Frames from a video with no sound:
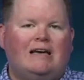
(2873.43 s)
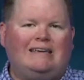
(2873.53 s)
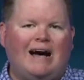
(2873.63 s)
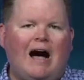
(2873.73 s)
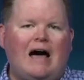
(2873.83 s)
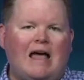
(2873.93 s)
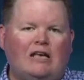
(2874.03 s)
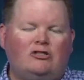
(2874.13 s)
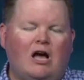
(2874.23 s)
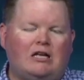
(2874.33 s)
God
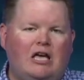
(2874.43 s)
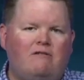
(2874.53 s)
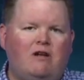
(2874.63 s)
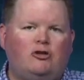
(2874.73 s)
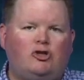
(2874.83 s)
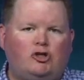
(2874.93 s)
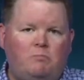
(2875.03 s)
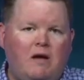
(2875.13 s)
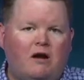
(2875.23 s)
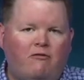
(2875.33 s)
has not given us a
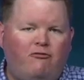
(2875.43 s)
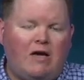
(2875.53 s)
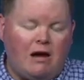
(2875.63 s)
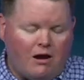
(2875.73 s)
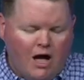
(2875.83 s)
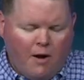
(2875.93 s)
spirit of fear,